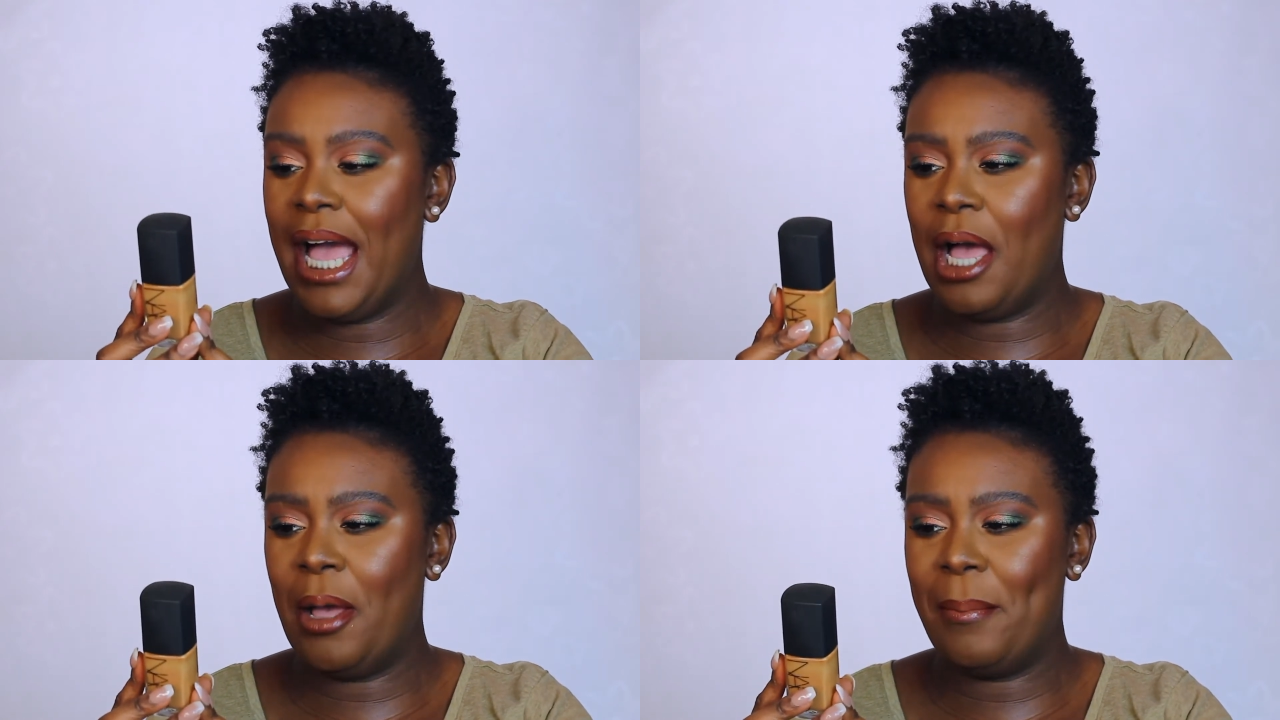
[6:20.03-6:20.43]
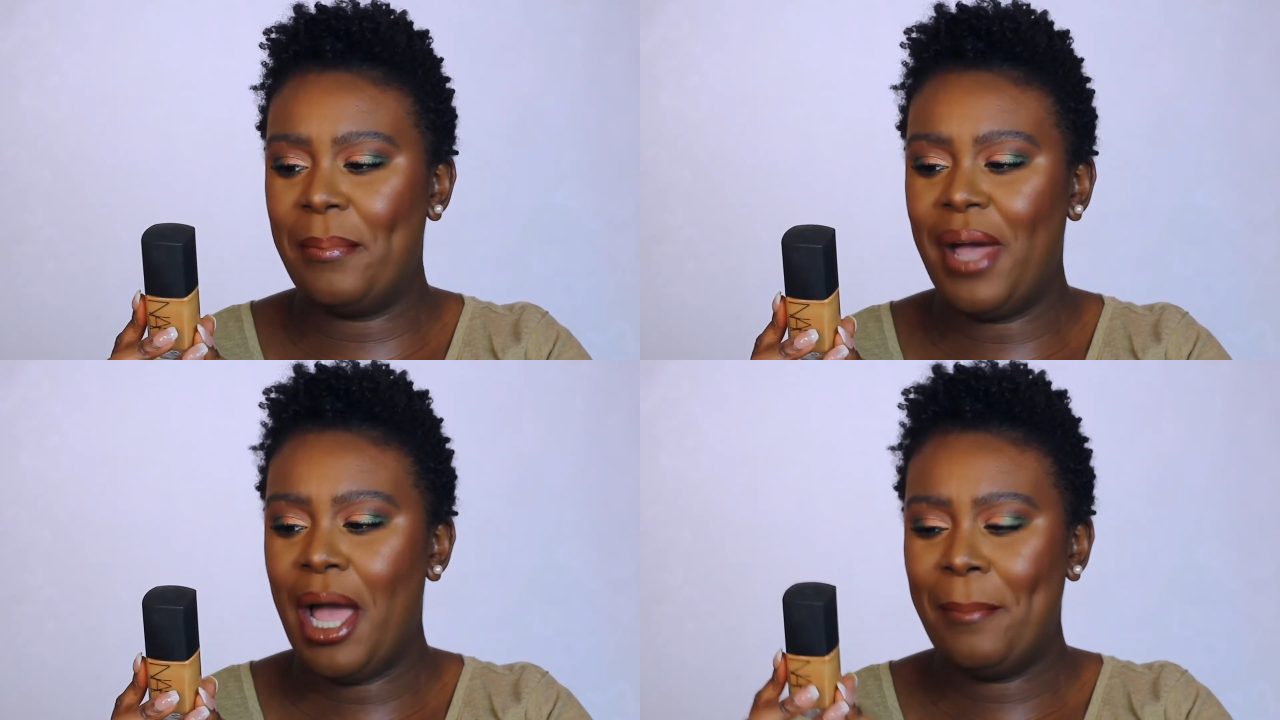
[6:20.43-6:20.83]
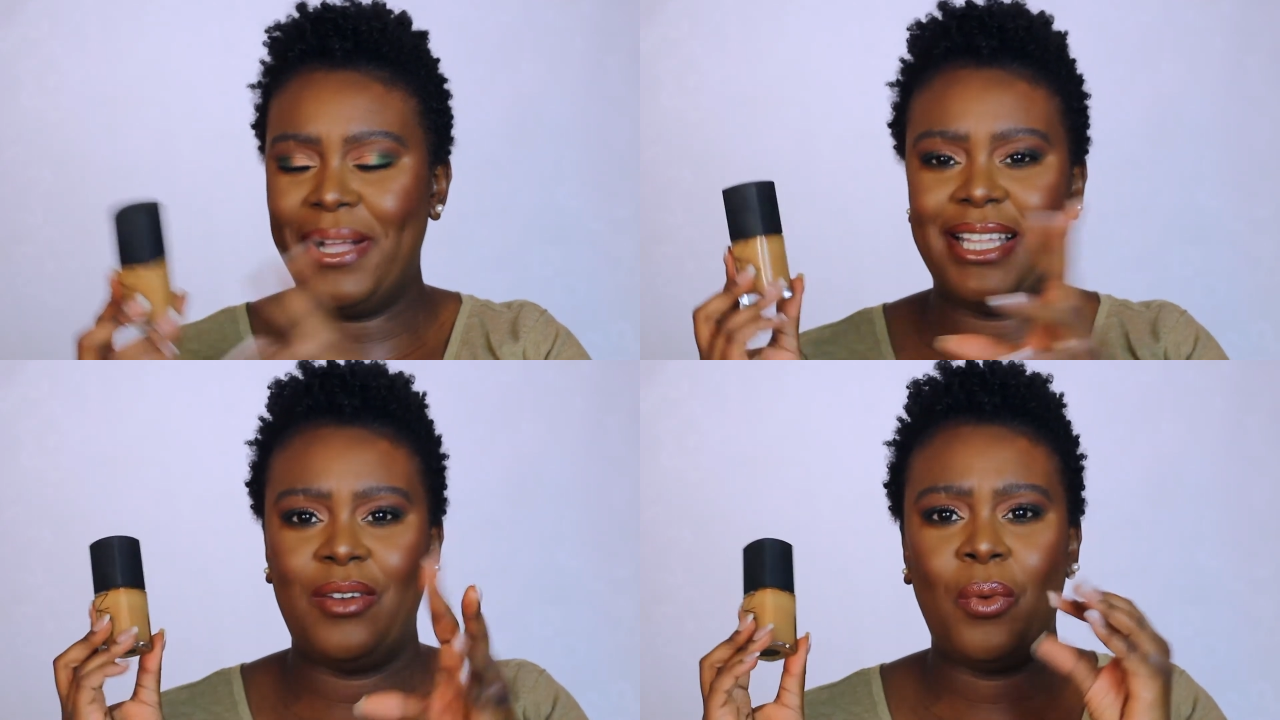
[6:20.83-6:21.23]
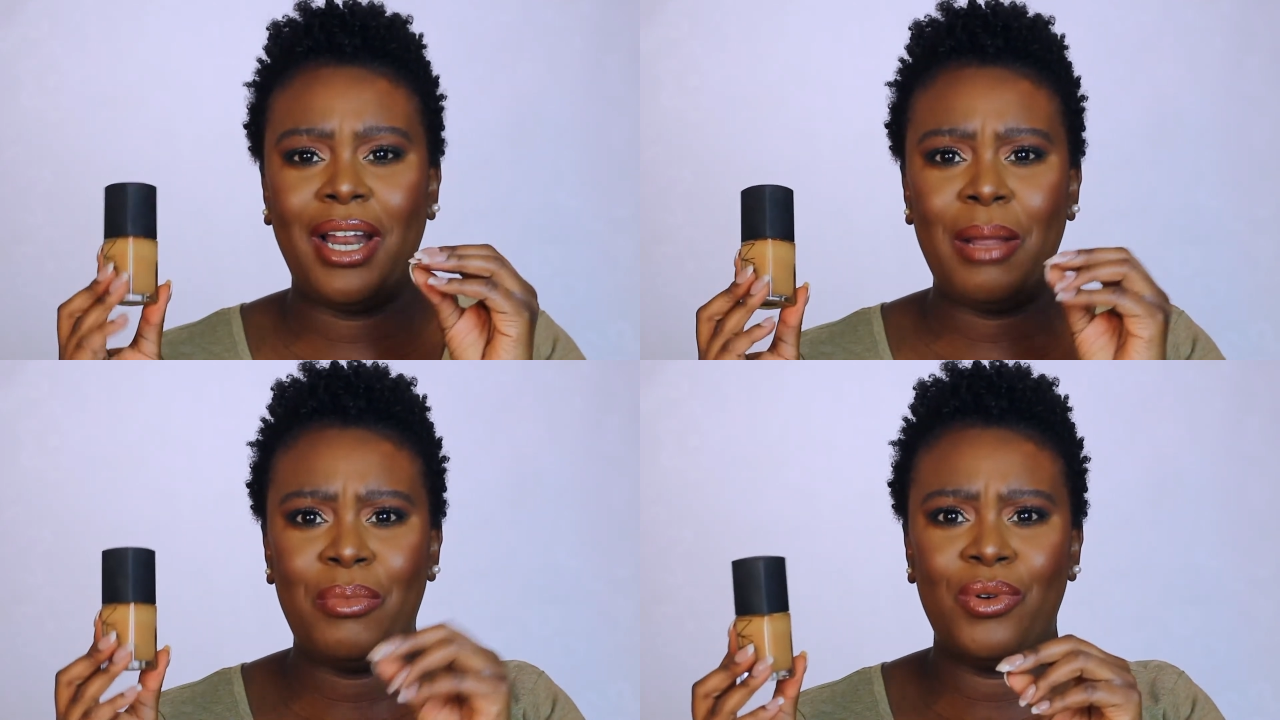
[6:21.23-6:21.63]
But then when
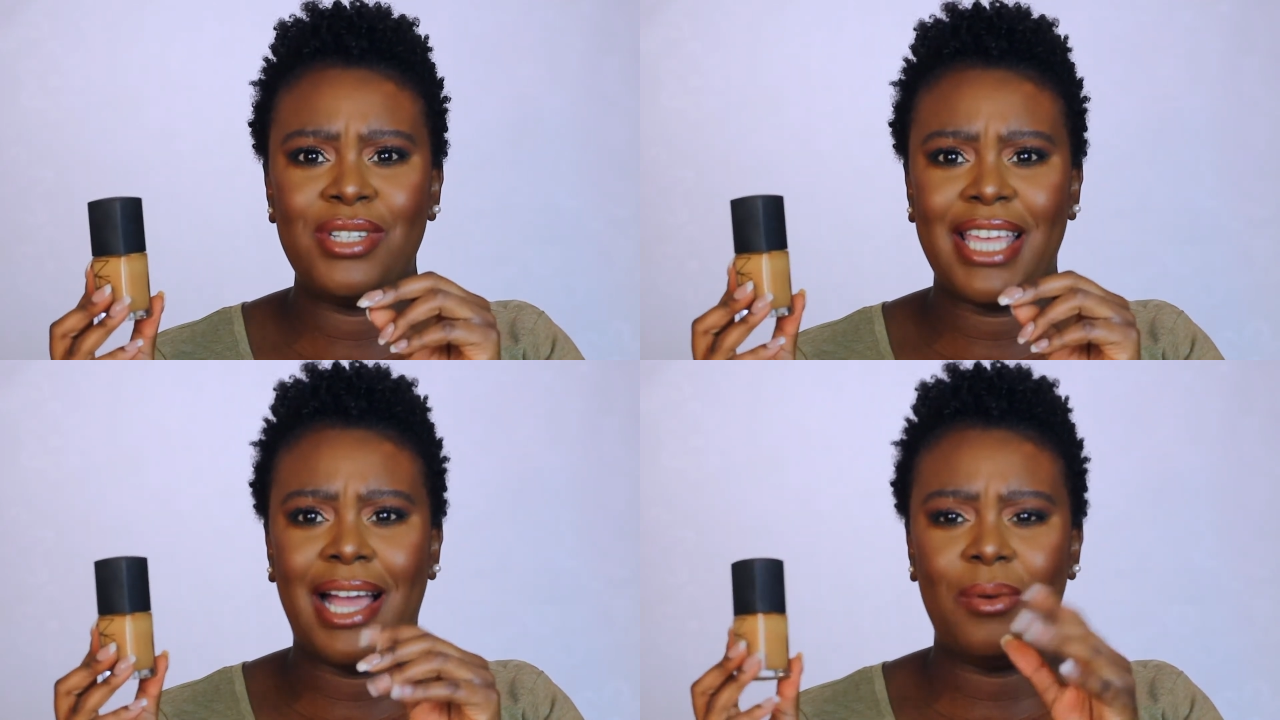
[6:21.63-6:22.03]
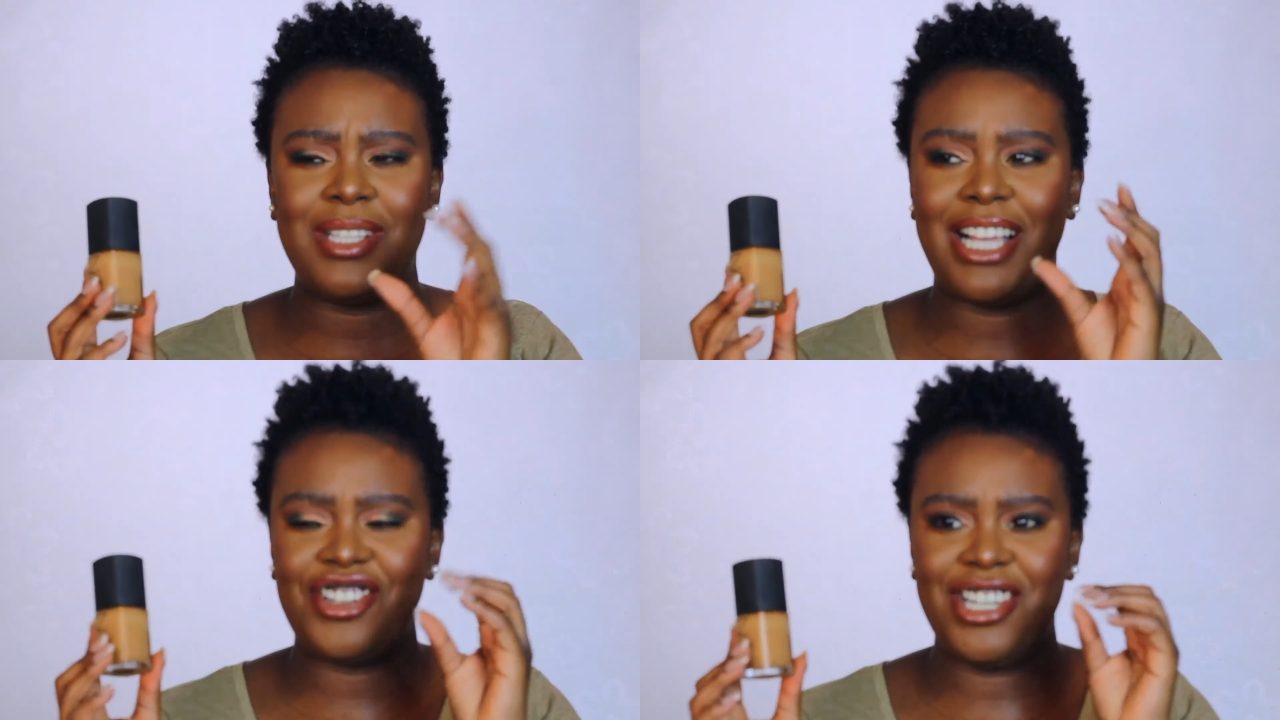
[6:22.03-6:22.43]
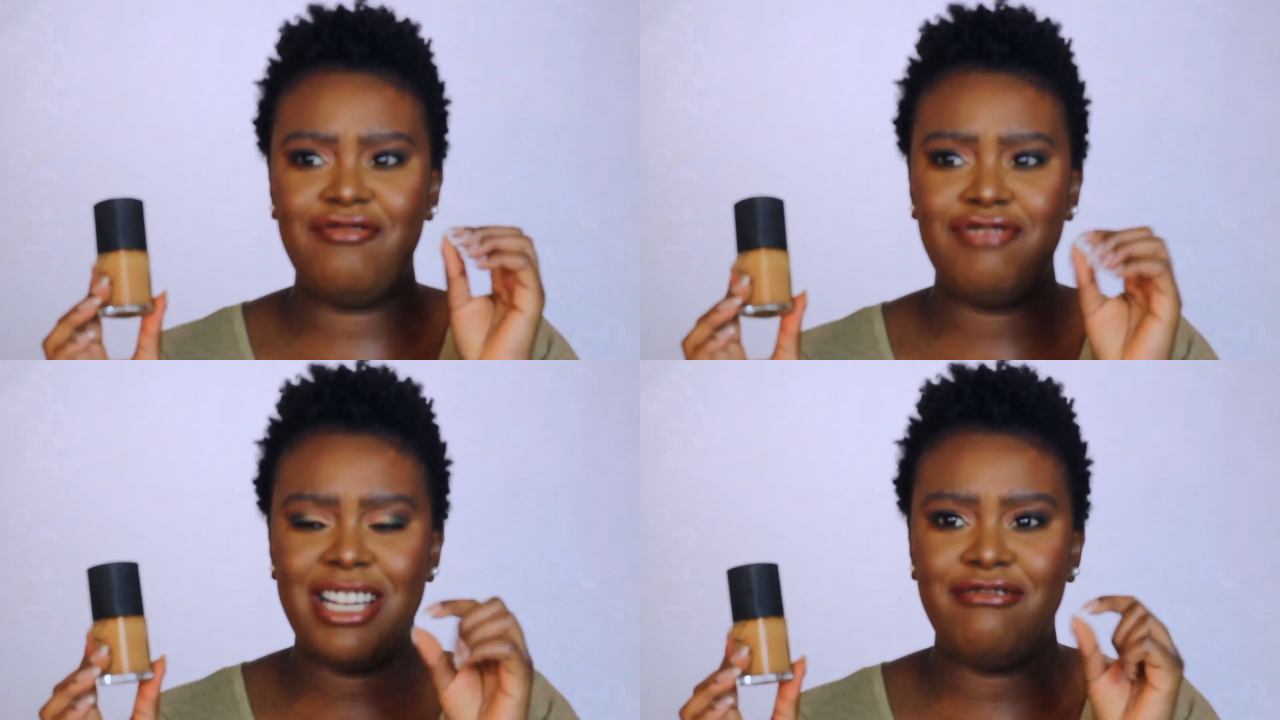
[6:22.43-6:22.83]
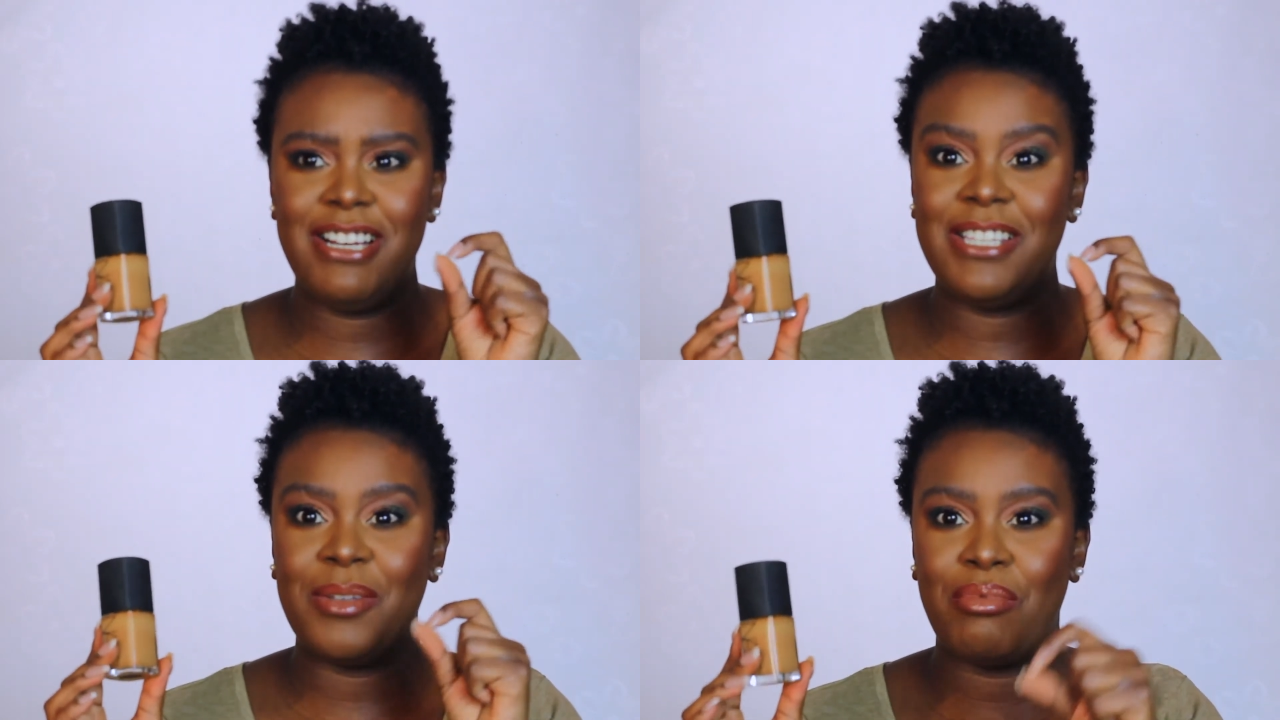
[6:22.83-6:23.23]
I bought it, I was actually
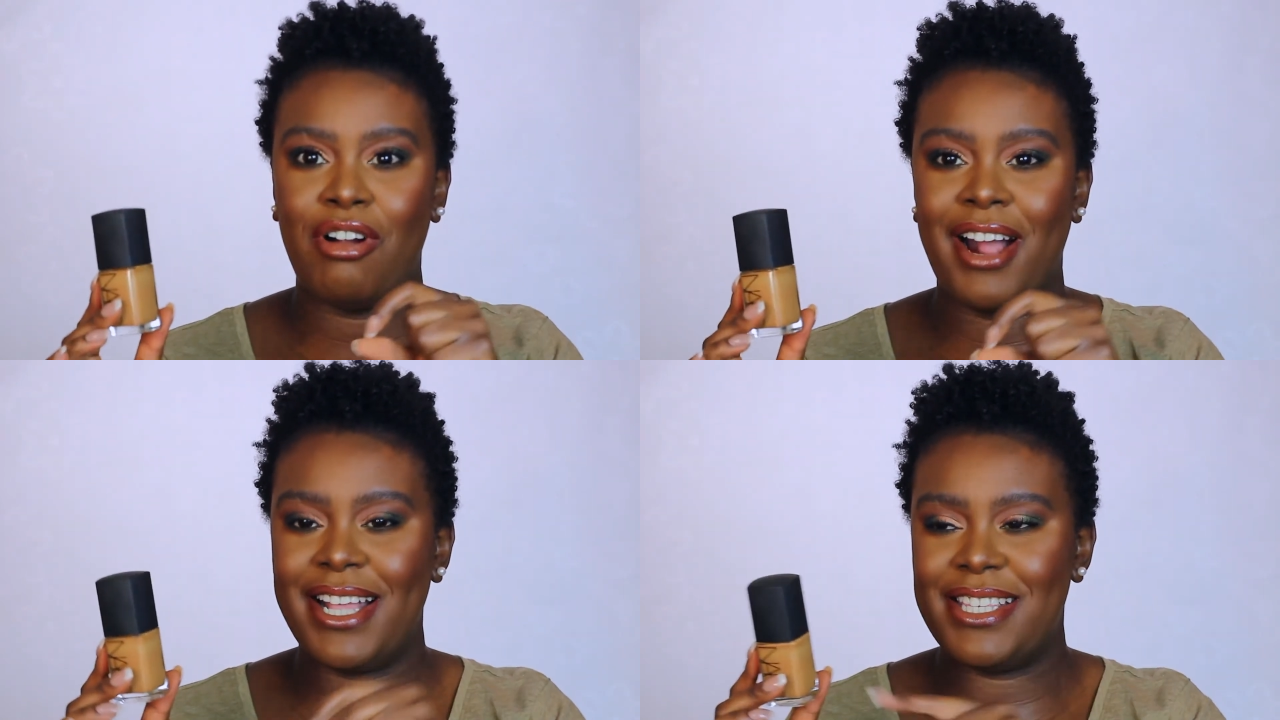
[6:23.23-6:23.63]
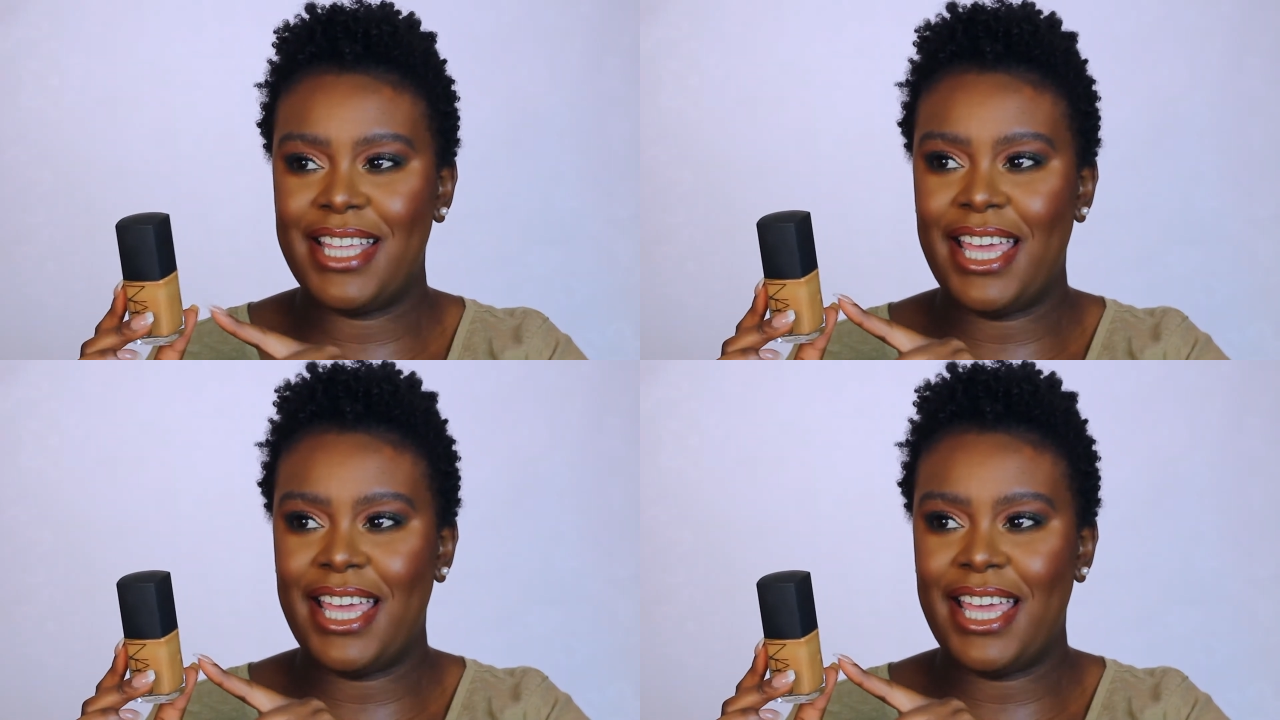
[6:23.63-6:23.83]
really surprised.